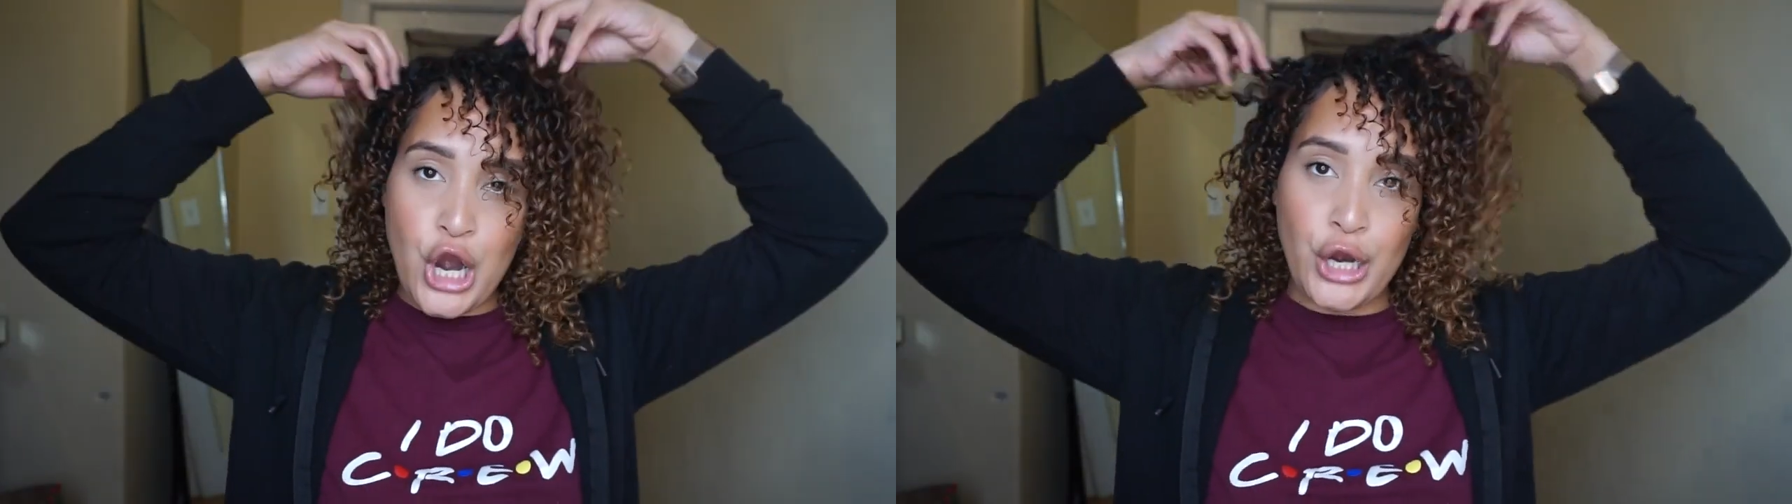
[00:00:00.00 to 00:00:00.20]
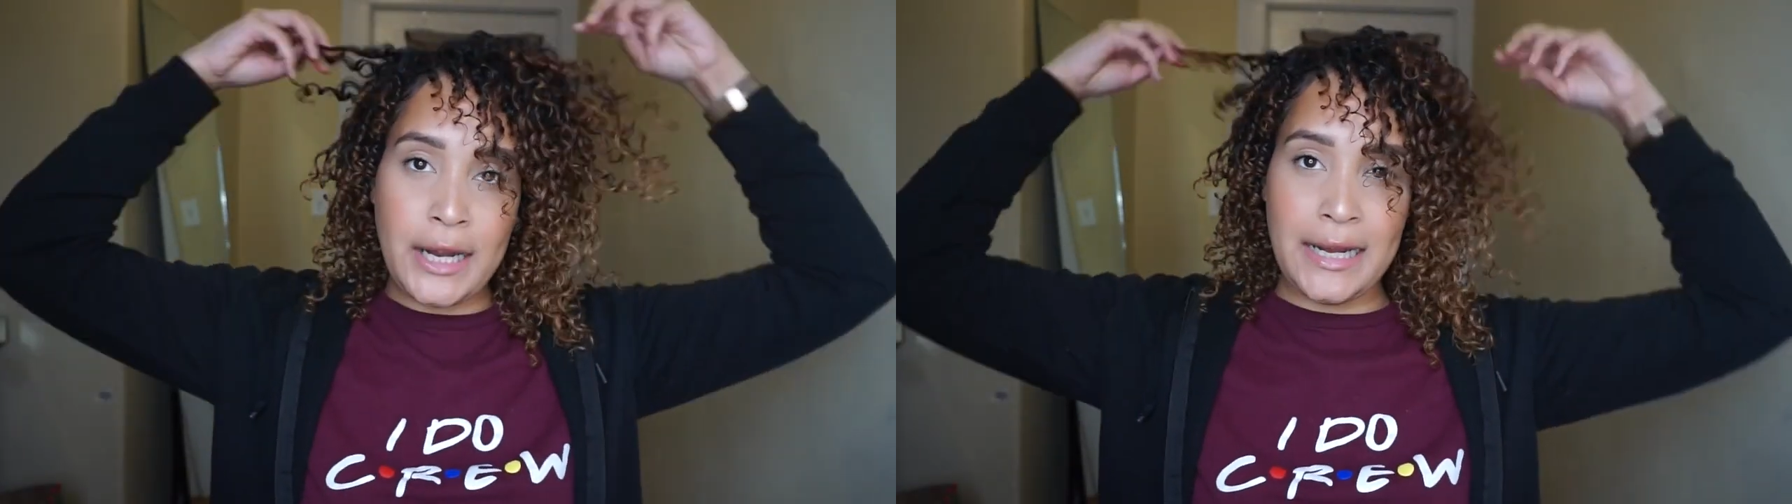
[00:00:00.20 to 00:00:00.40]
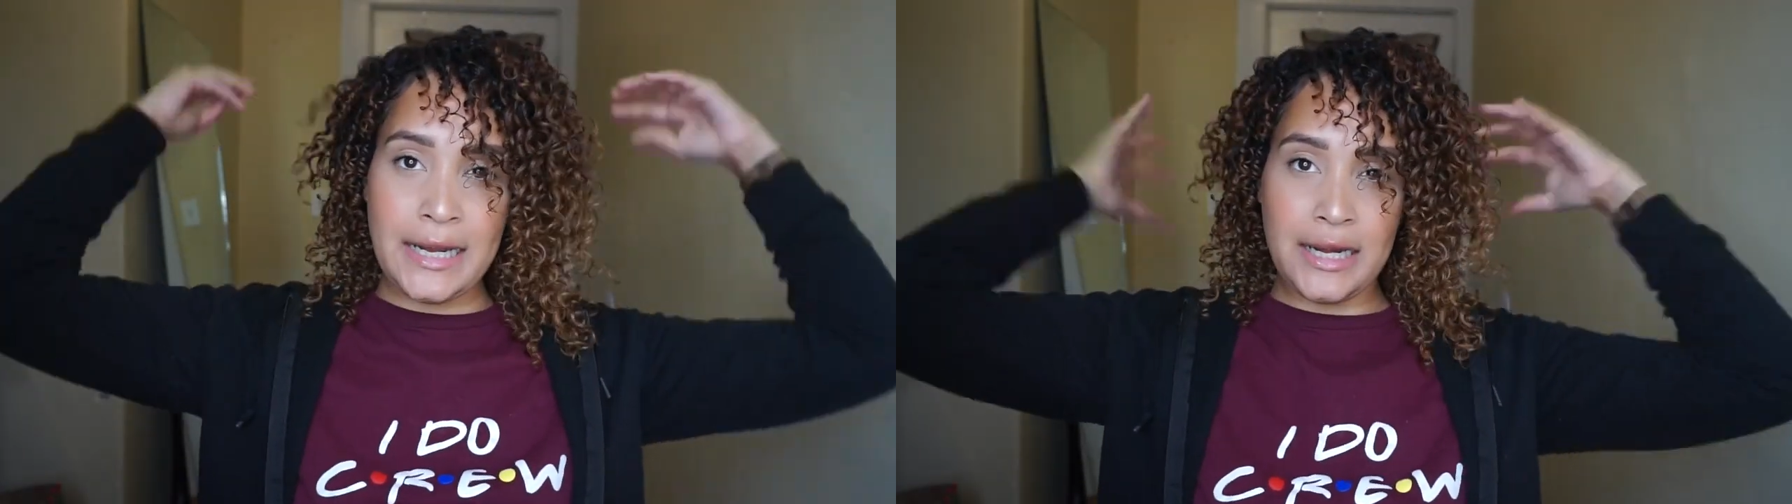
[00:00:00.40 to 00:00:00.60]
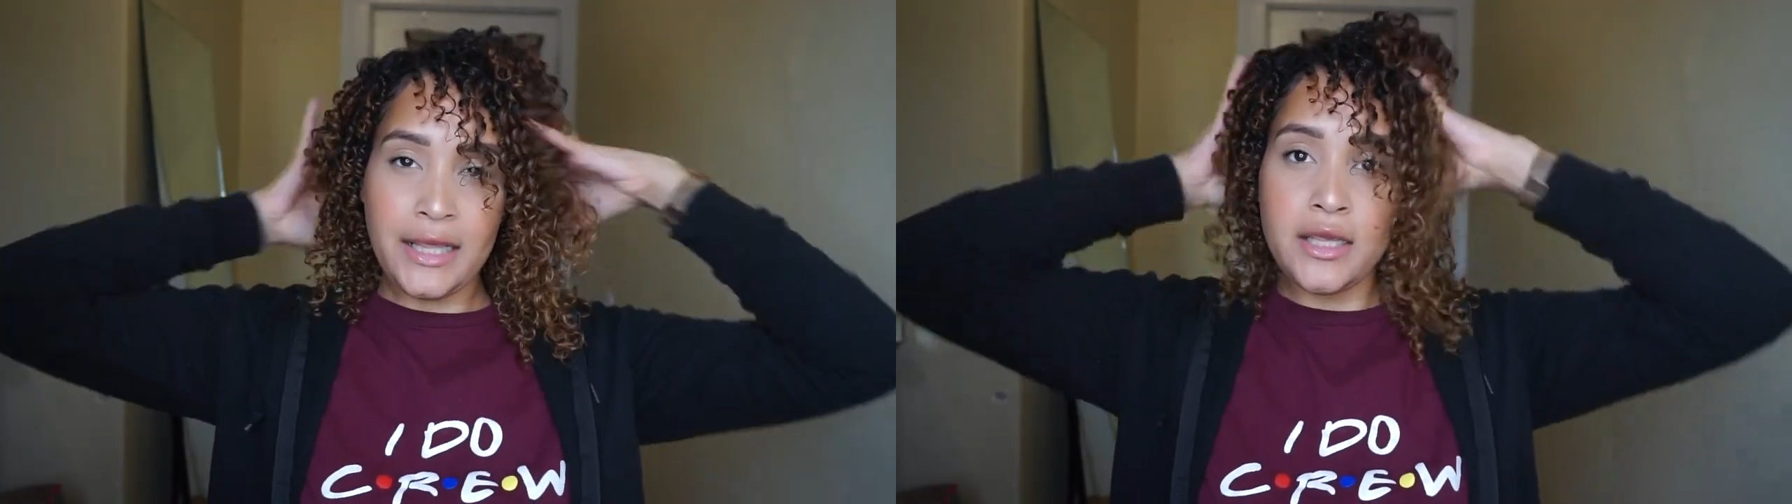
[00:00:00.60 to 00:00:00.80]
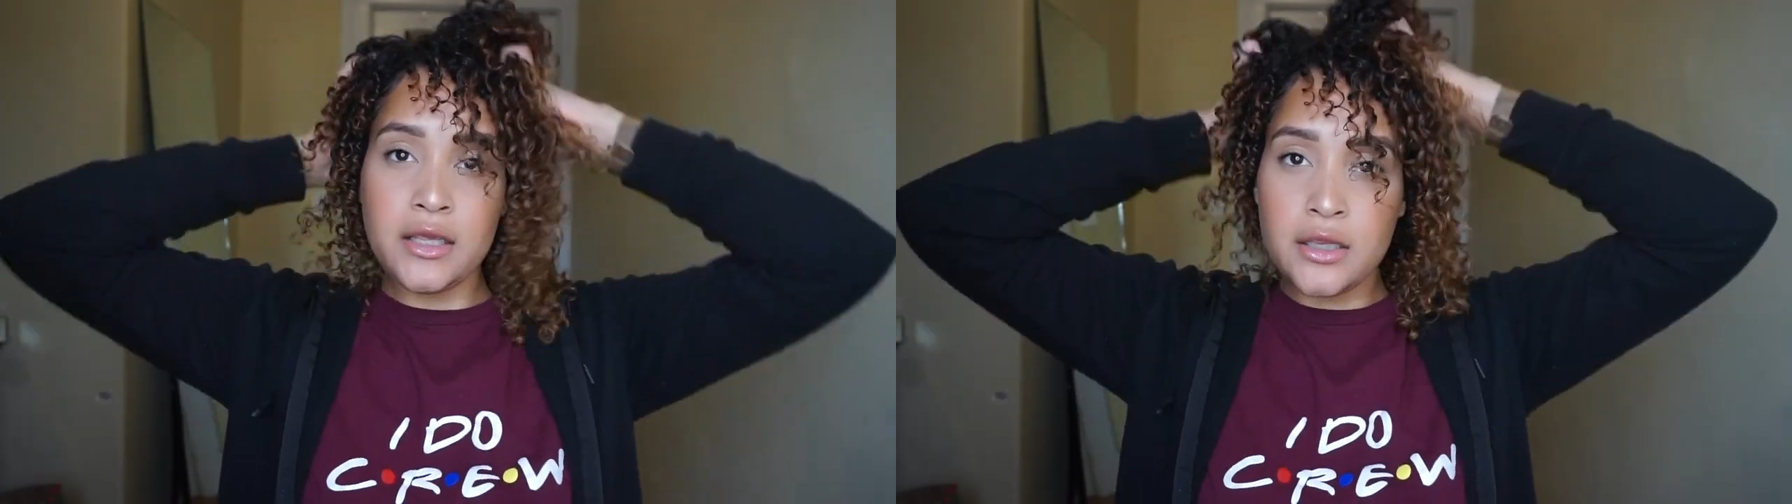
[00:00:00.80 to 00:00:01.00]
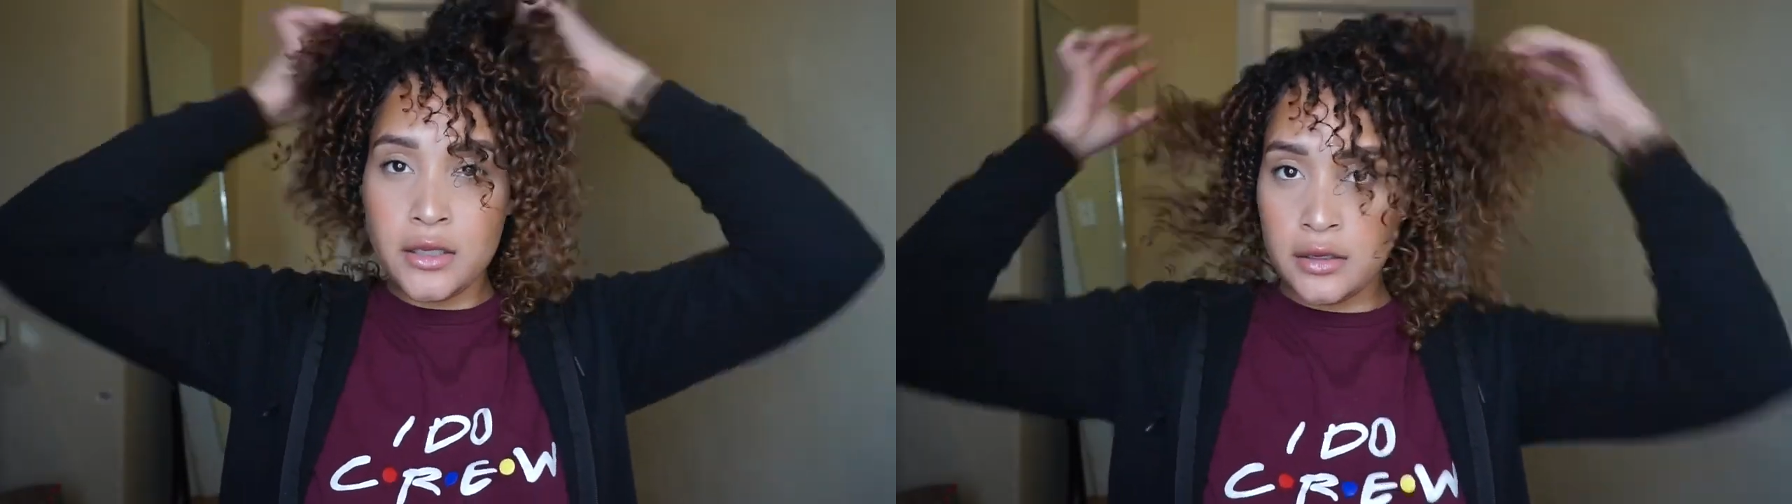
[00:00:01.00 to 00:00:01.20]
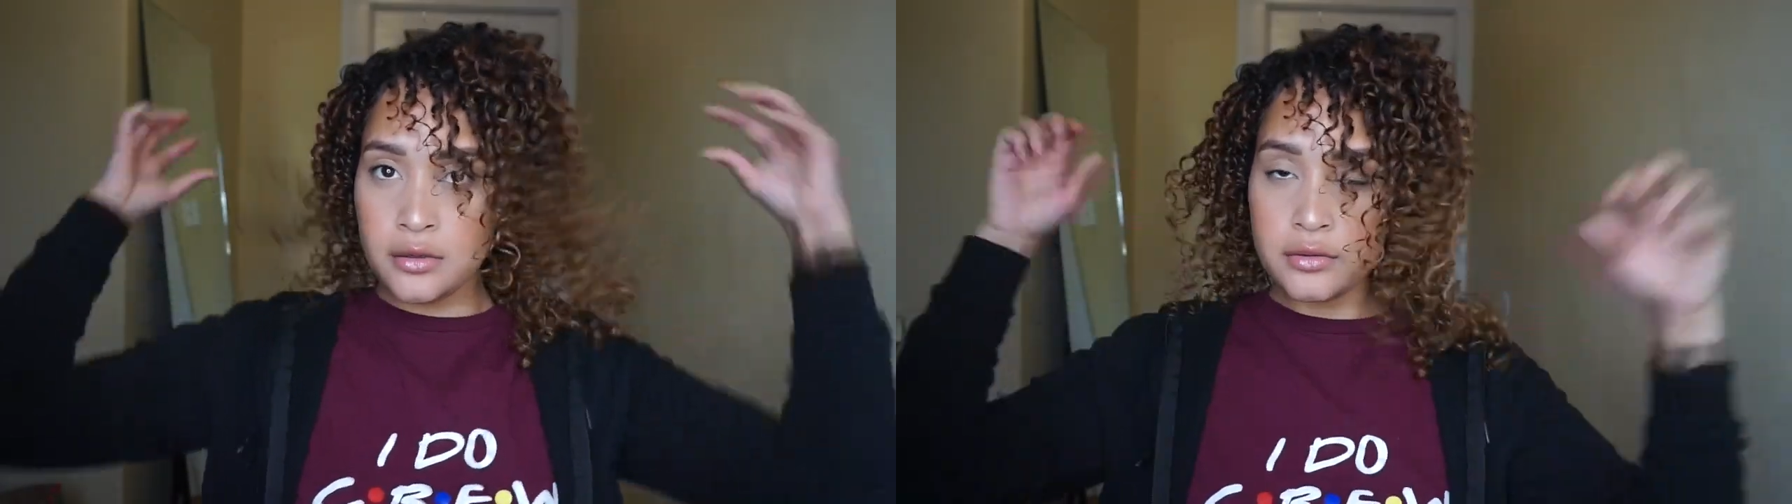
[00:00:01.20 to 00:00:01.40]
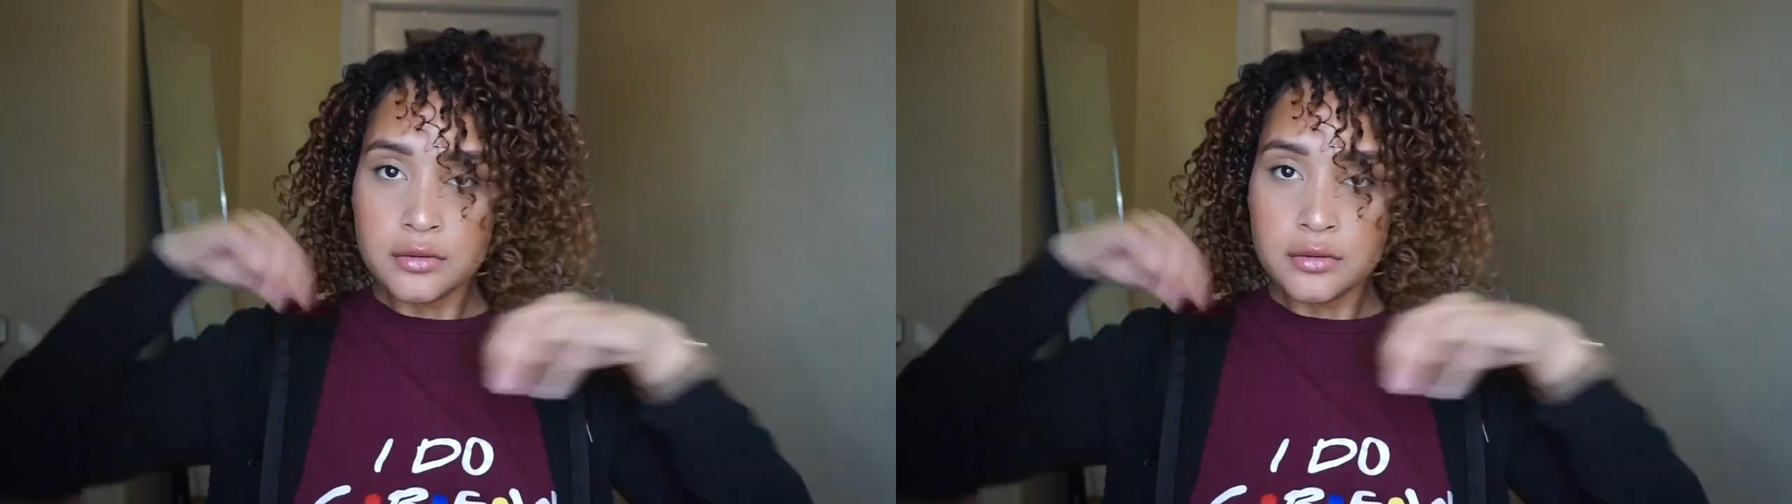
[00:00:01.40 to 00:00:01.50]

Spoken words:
are laid,